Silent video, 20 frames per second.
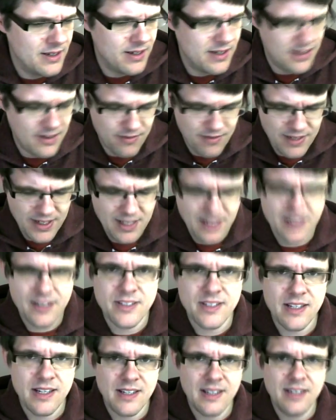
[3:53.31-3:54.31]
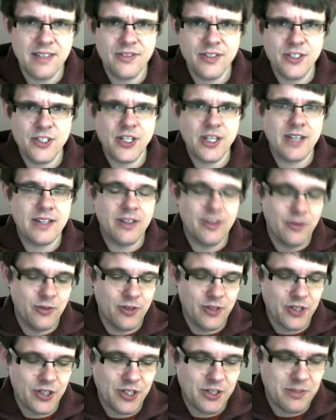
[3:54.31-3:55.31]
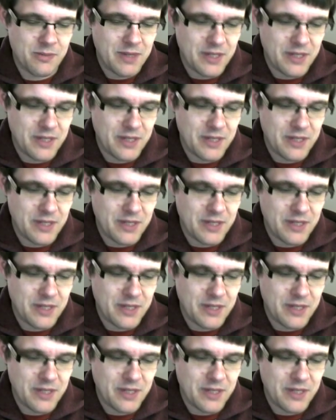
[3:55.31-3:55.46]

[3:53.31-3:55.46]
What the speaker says: I didn't realise that. I'll have to check the auction and